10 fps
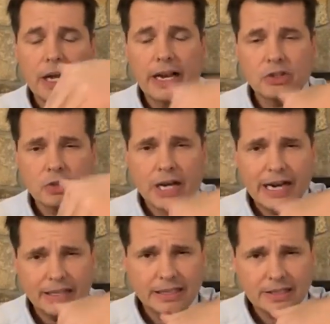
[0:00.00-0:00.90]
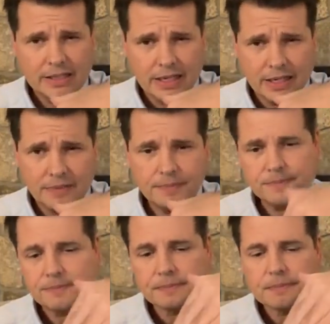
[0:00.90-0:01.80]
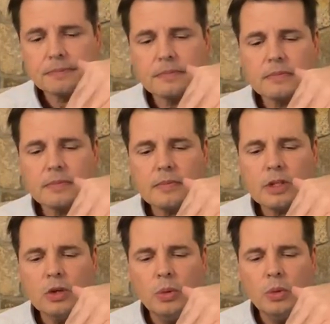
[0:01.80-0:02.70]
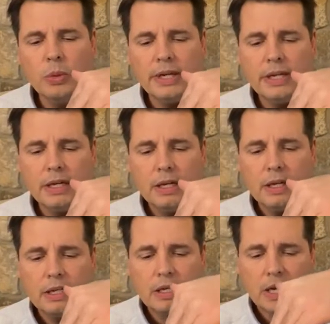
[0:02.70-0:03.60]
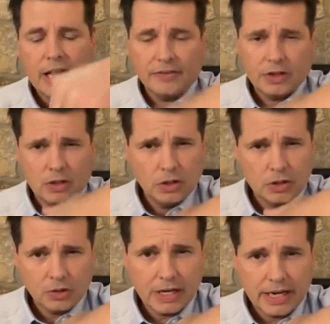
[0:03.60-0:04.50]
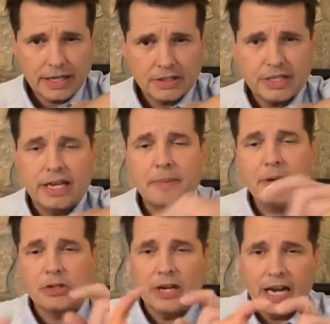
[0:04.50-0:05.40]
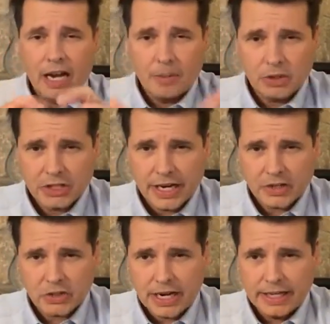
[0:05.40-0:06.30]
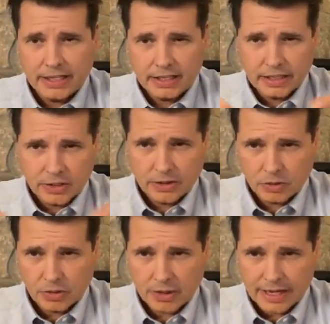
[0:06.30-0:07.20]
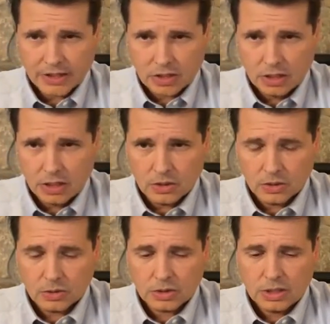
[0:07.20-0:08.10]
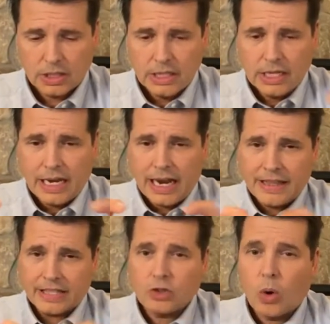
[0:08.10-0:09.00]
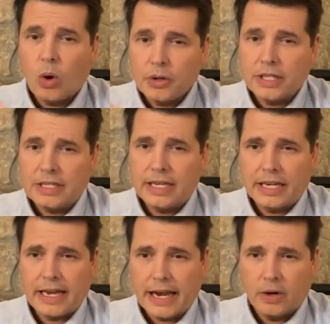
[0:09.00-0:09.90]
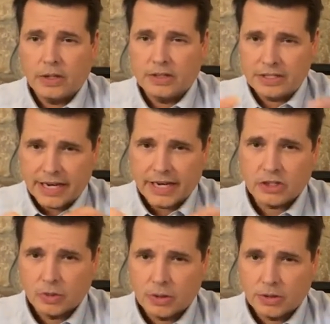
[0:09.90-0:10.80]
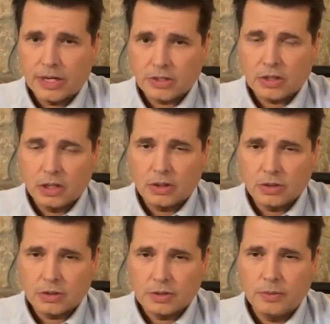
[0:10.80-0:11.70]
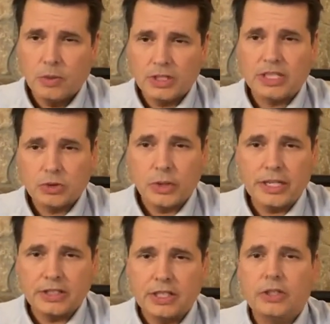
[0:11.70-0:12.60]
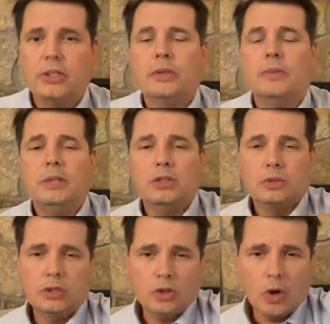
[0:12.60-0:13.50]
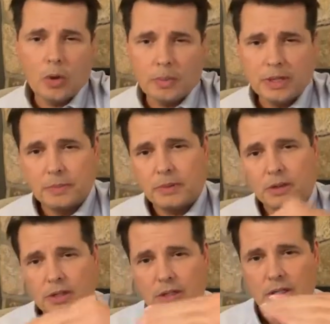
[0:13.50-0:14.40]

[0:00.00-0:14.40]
extra eyelid skin, we have you close your eyes and I measure how much extra eyelid skin there is with your eyes closed. And that's all you can take out is the extra with your eyes closed. And what does that translate to? It means when you open up your